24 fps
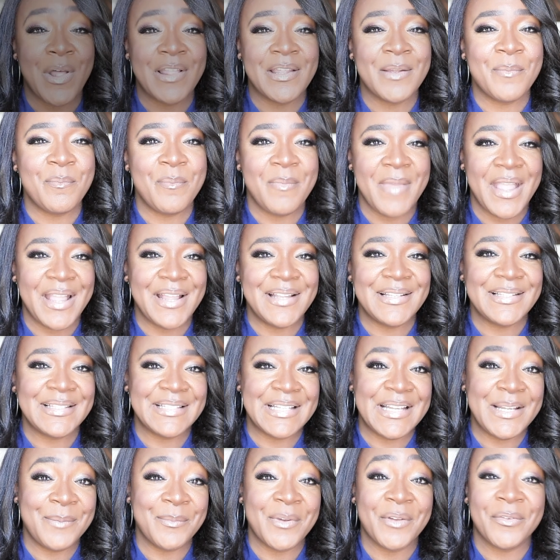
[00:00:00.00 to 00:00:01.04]
it may
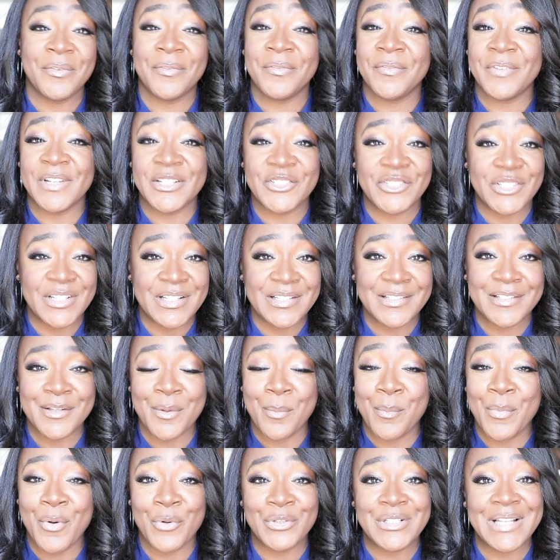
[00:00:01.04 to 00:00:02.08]
seem efficient to
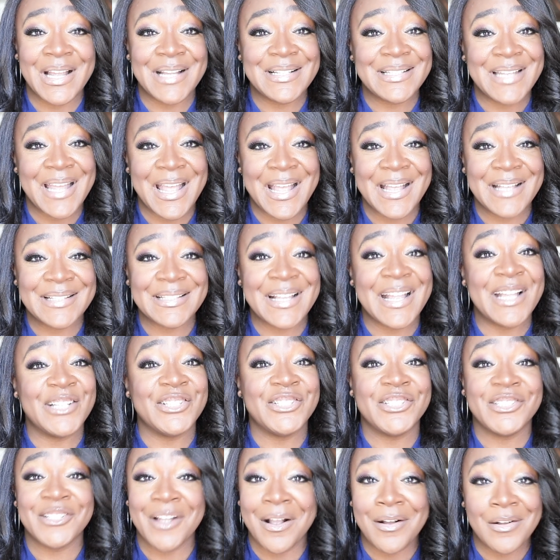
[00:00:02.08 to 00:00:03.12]
multitask and
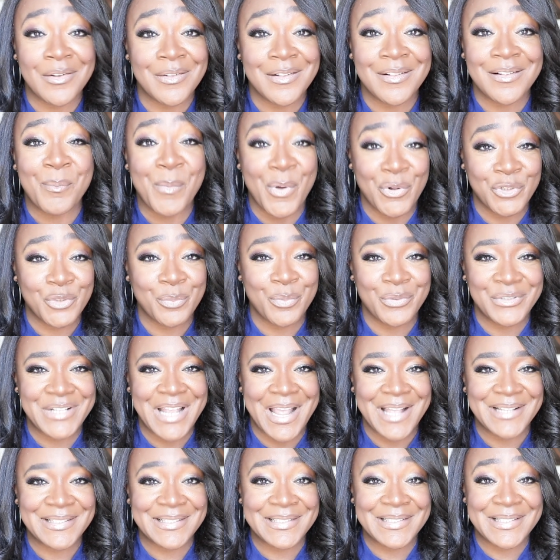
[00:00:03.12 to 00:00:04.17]
juggle multiple
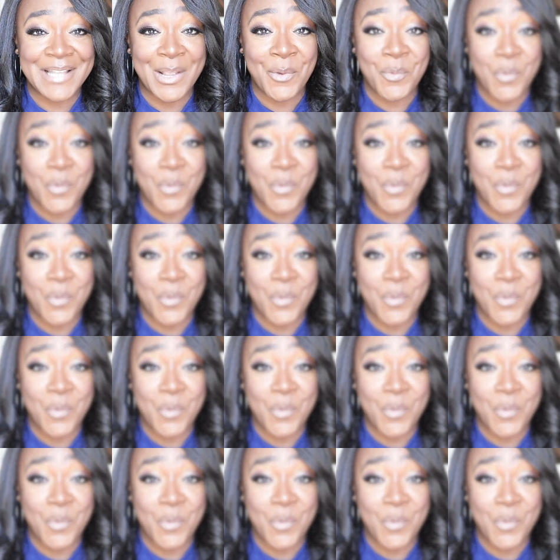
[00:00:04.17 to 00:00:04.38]
tasks at